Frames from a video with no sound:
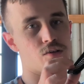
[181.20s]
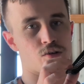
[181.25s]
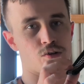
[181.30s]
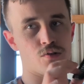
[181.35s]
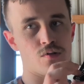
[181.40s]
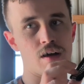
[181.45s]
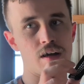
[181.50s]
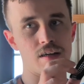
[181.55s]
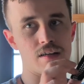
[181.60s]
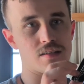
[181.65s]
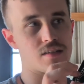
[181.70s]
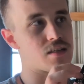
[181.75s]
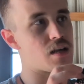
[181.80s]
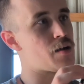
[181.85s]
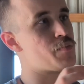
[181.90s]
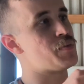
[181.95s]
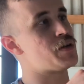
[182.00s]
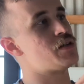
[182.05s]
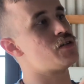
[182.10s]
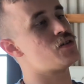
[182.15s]
great to
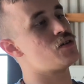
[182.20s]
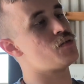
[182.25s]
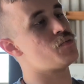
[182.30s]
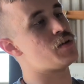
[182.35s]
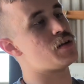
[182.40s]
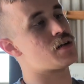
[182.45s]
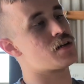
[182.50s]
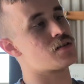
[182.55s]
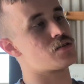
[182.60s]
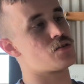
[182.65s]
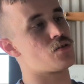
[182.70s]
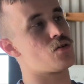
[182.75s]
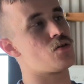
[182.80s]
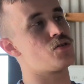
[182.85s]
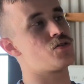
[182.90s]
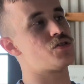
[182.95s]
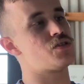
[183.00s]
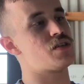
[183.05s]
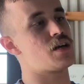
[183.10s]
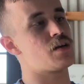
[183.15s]
stop into because they're all
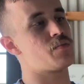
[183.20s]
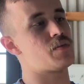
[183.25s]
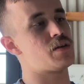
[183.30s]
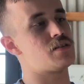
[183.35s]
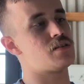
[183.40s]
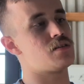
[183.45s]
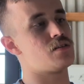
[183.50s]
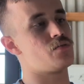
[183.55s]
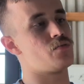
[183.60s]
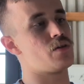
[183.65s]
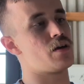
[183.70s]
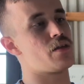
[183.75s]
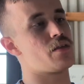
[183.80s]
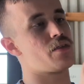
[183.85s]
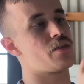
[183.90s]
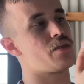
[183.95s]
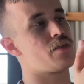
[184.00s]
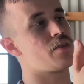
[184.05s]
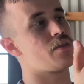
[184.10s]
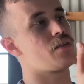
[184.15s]
segmented
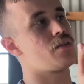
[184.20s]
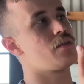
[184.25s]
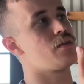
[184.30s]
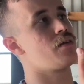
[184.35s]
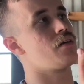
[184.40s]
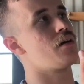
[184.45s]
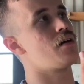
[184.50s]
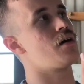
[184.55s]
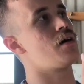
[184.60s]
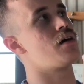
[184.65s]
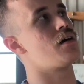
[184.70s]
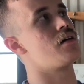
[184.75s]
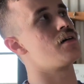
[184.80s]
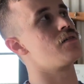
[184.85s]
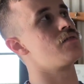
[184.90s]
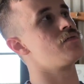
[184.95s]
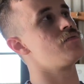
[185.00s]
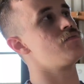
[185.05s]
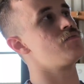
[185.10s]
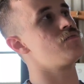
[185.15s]
with
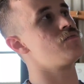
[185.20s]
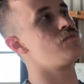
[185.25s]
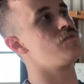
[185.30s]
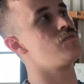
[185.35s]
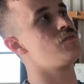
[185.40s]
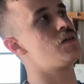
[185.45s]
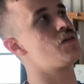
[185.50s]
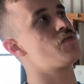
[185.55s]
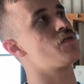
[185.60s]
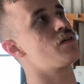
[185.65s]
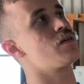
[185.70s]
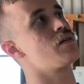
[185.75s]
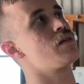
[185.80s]
different